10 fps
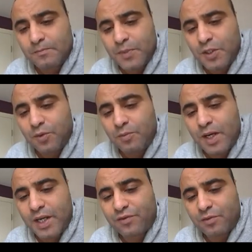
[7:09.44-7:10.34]
he will
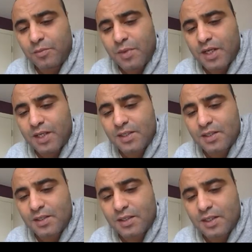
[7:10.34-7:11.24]
buy it from the market
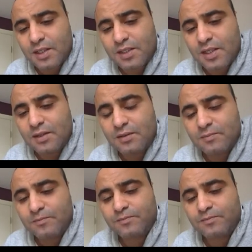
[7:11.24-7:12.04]
at 10.